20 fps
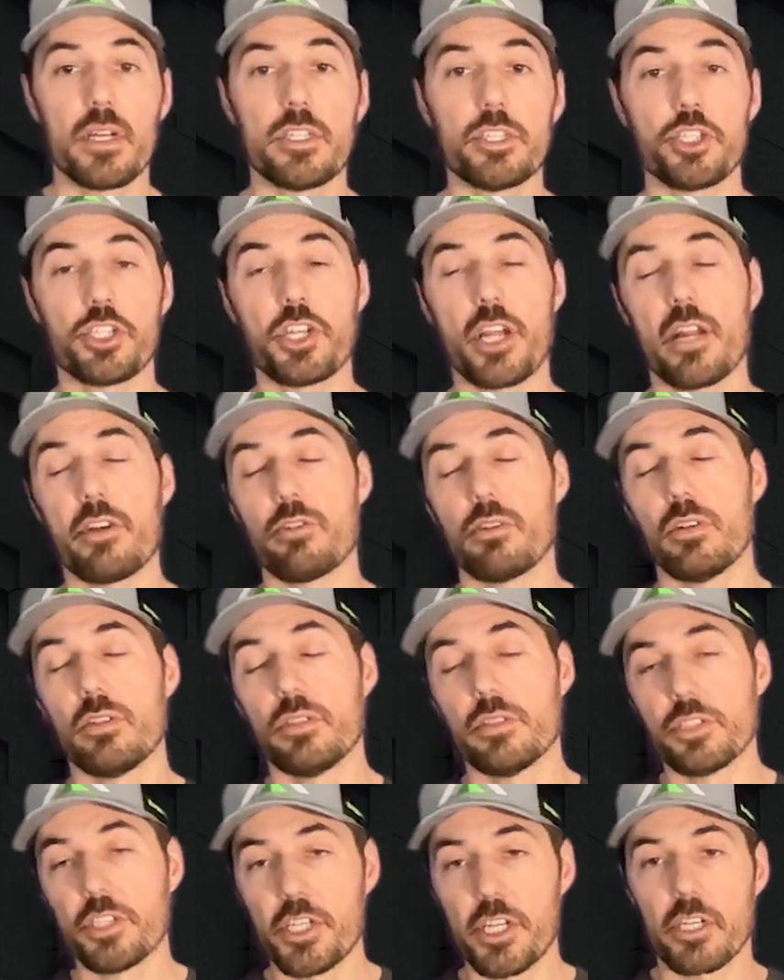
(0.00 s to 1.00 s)

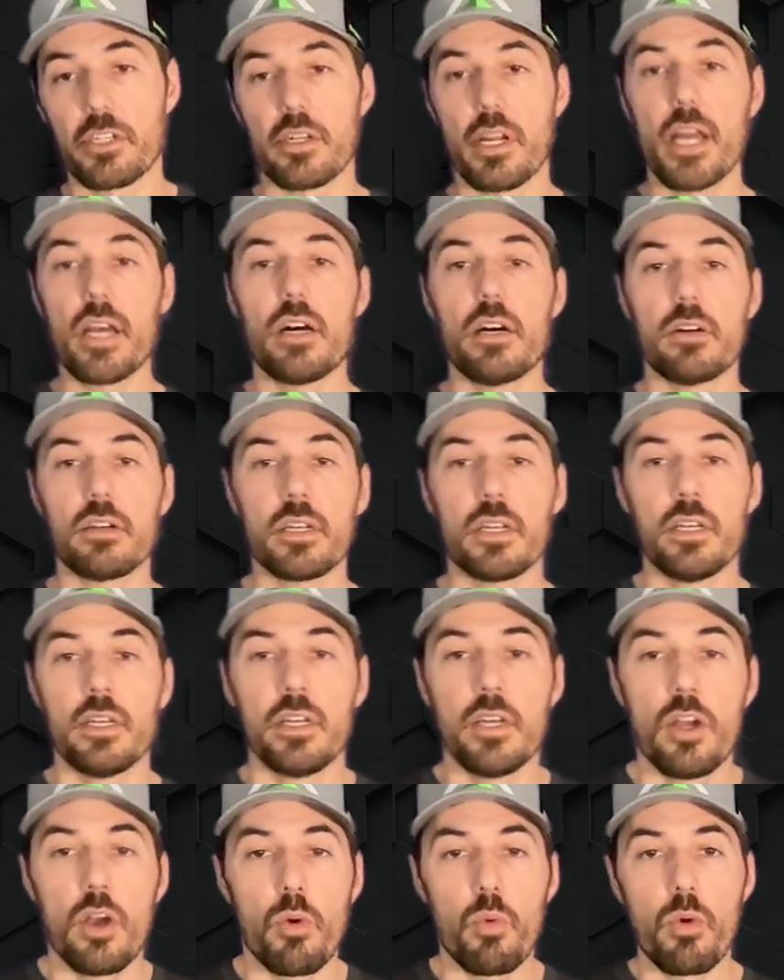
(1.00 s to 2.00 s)
general deer or elk,
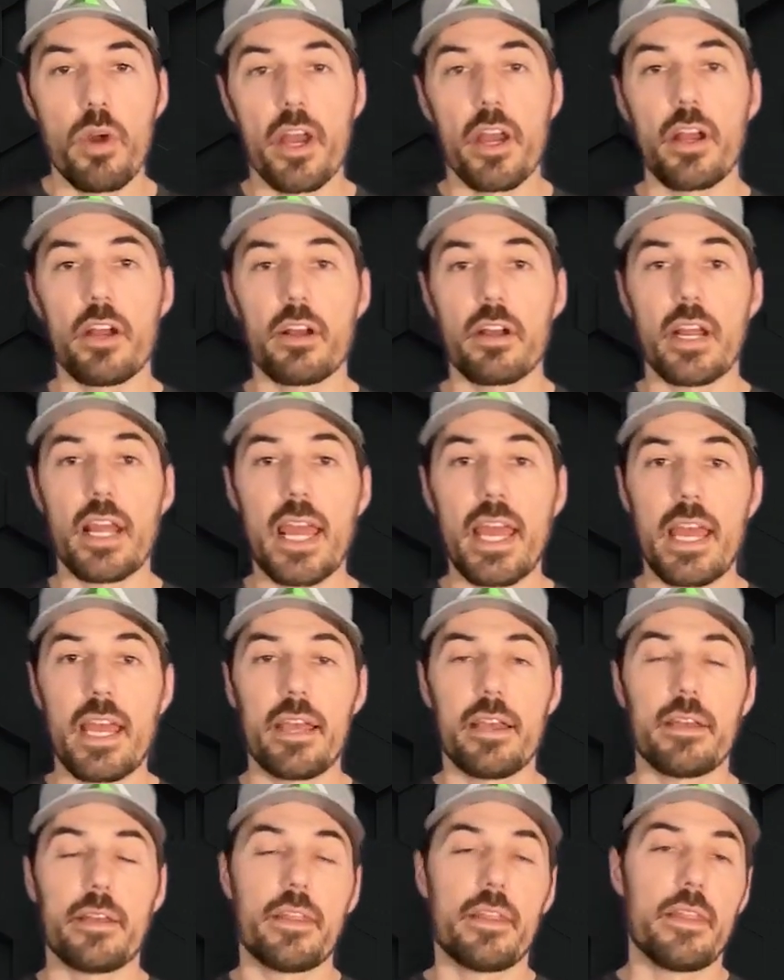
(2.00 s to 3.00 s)
where
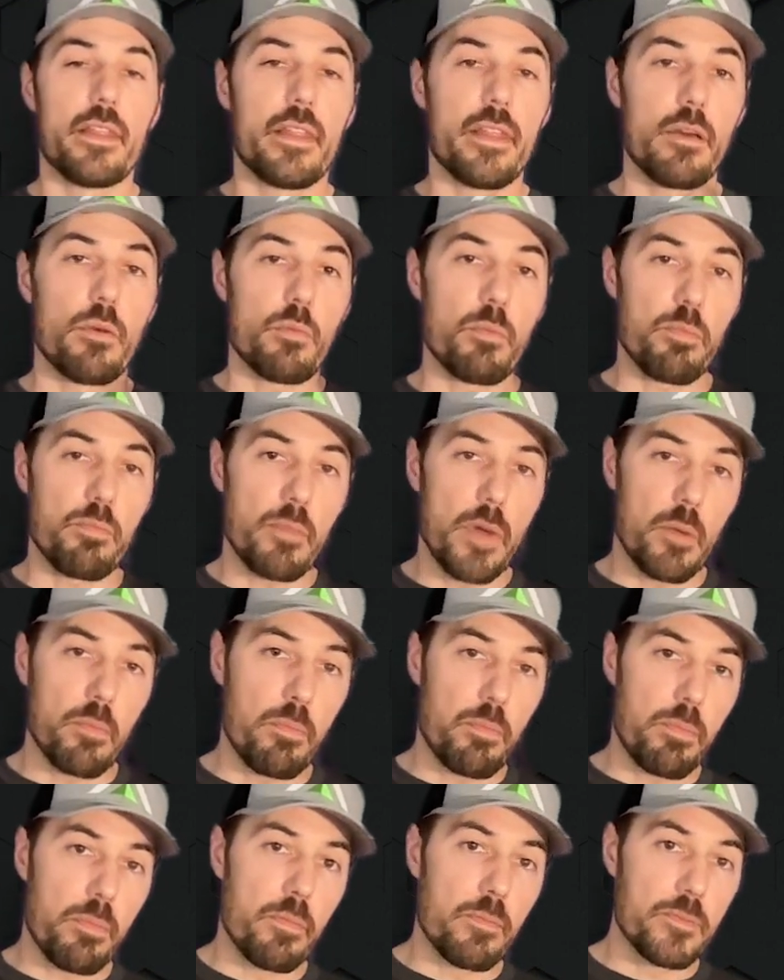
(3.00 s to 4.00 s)

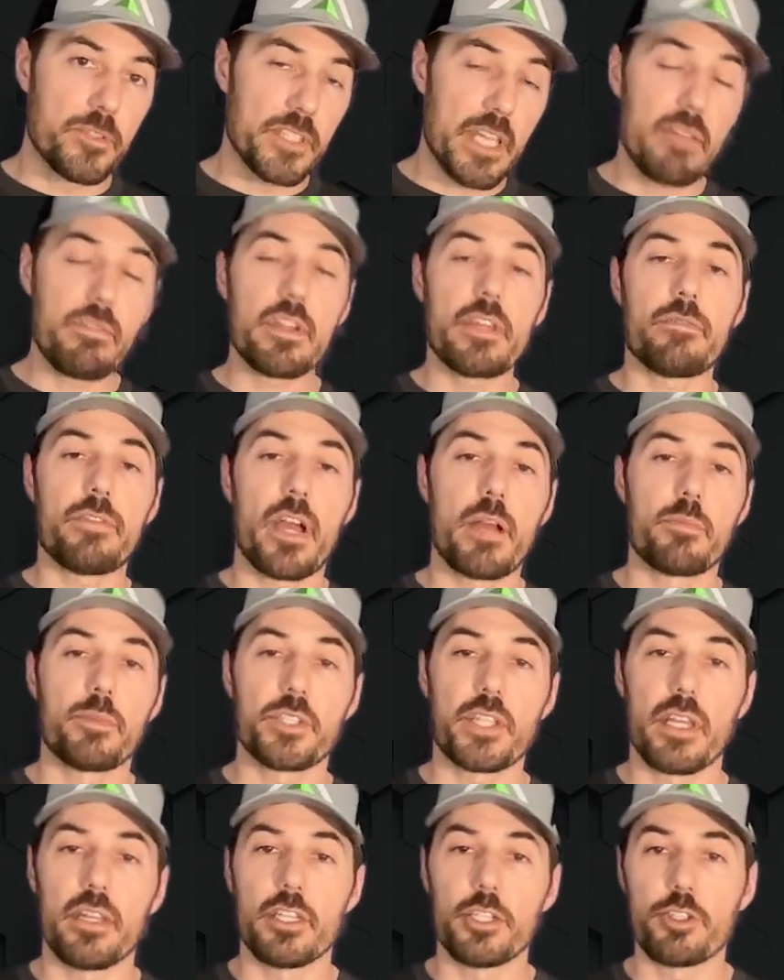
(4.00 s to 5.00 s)

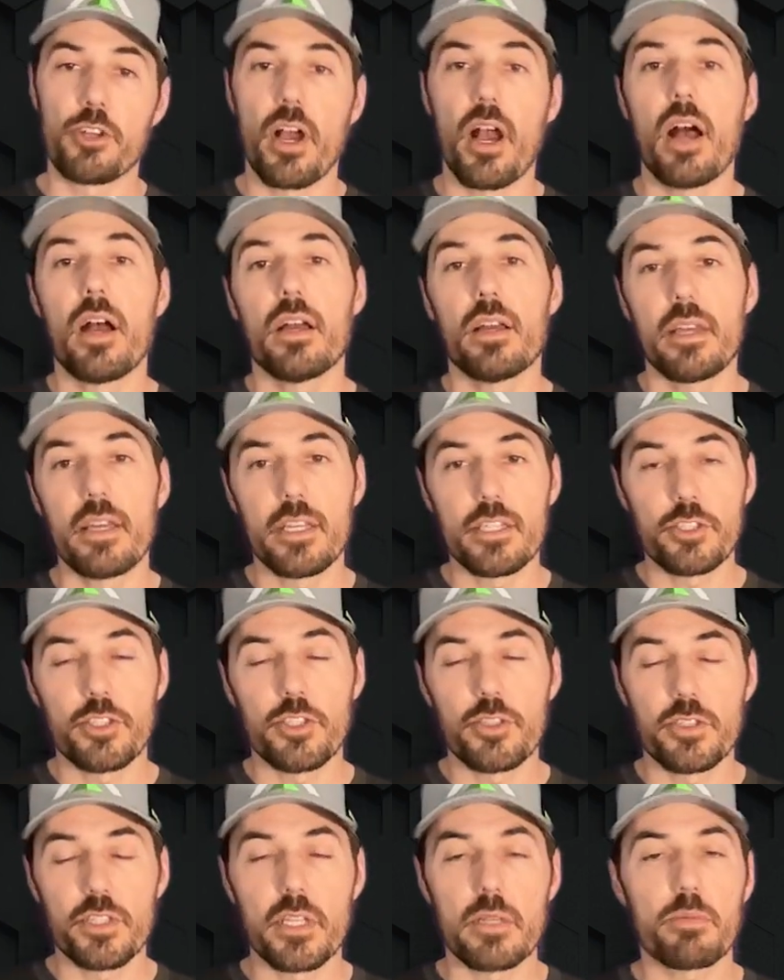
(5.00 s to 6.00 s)
75% of the draw
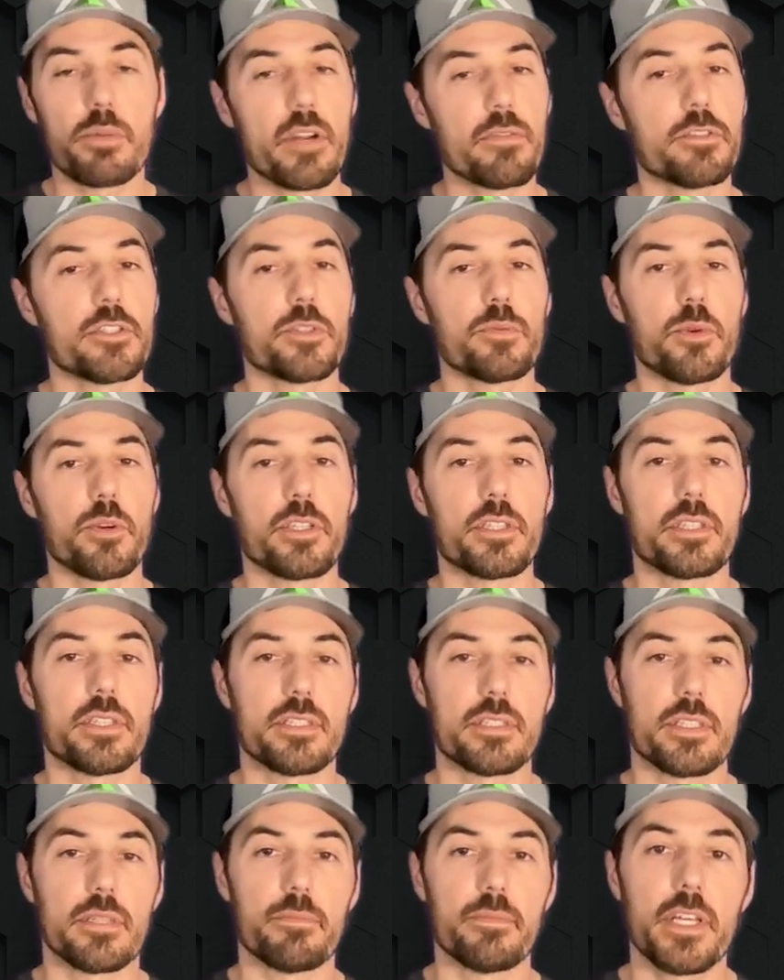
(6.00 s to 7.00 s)
is using a preference point
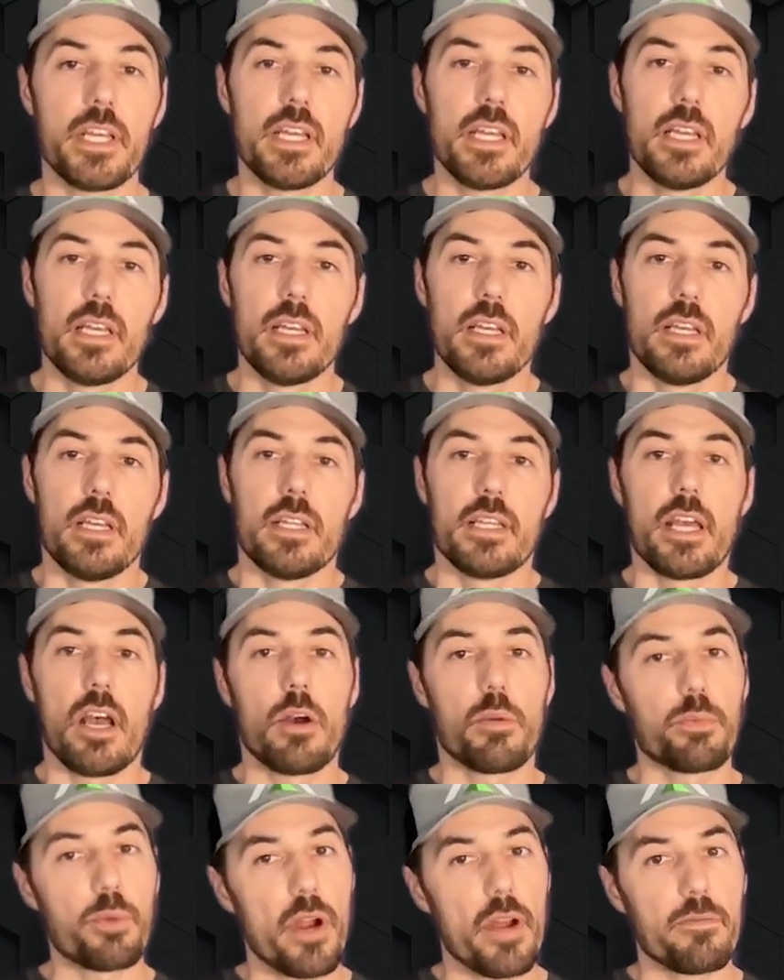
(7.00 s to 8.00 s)
system.
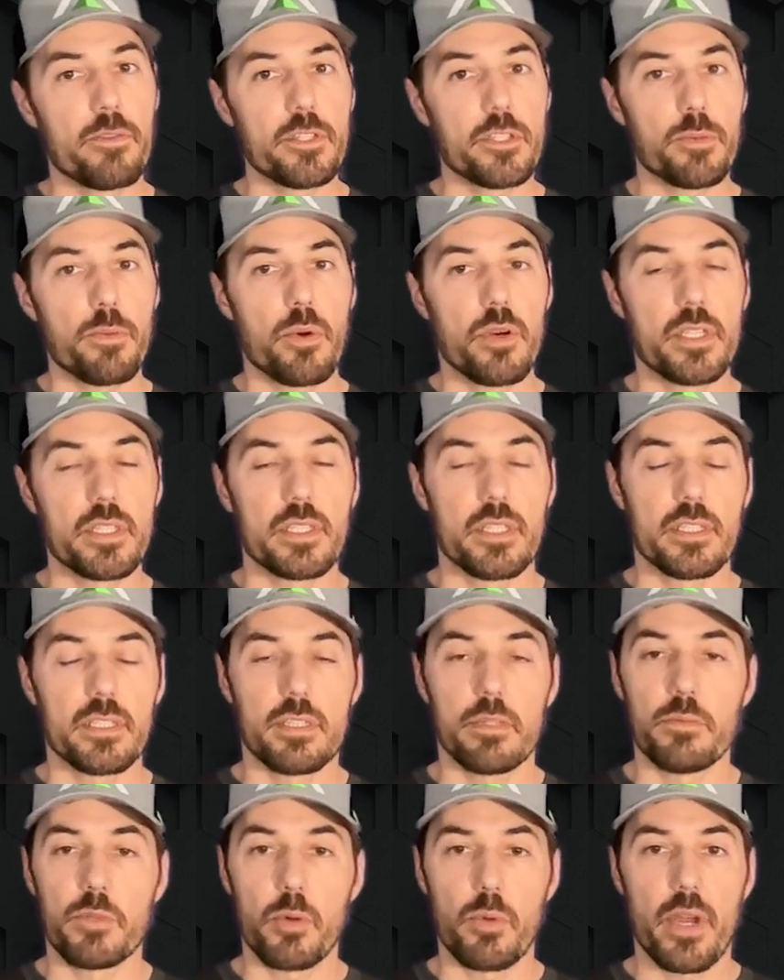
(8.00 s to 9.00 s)
Now, a preference point
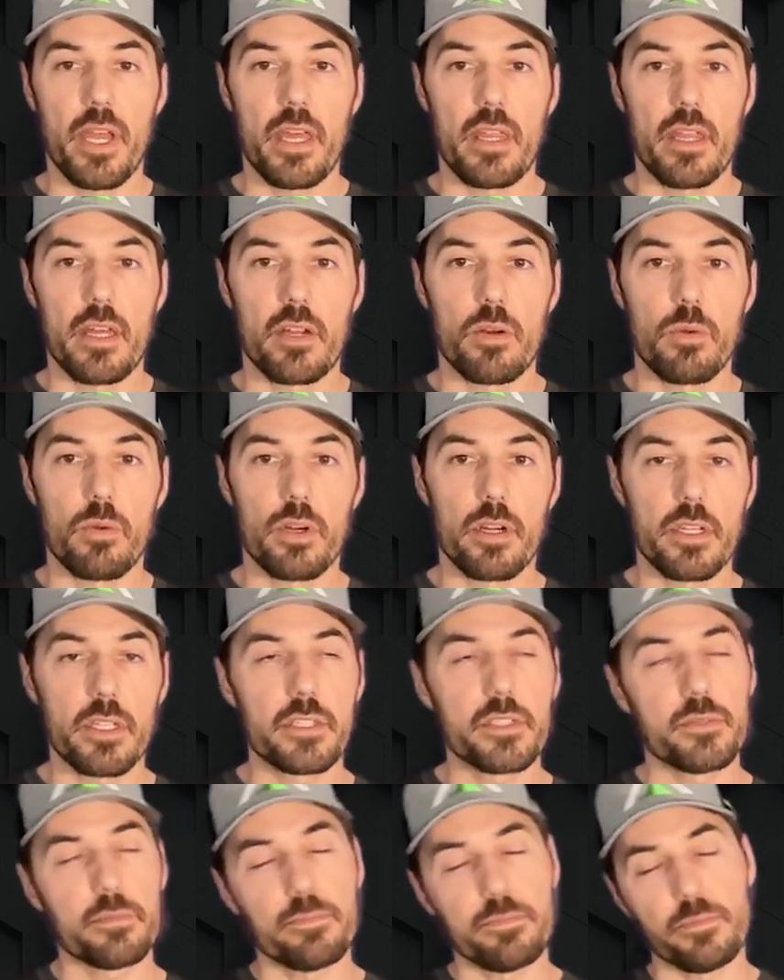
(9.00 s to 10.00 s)
system, the way that it
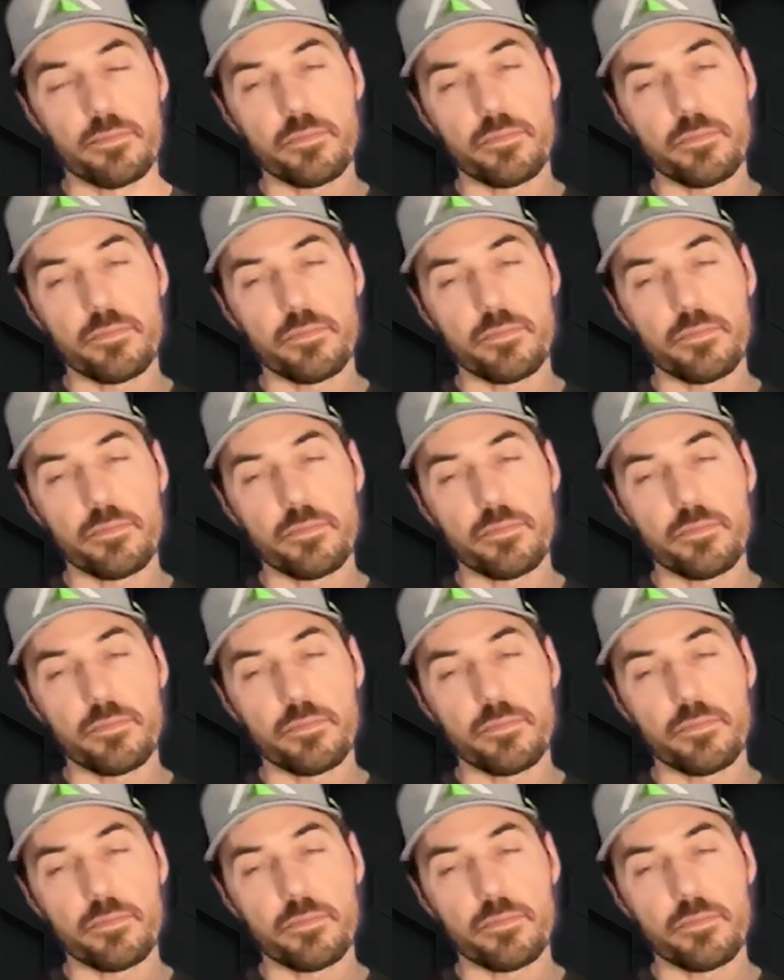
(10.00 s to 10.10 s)
works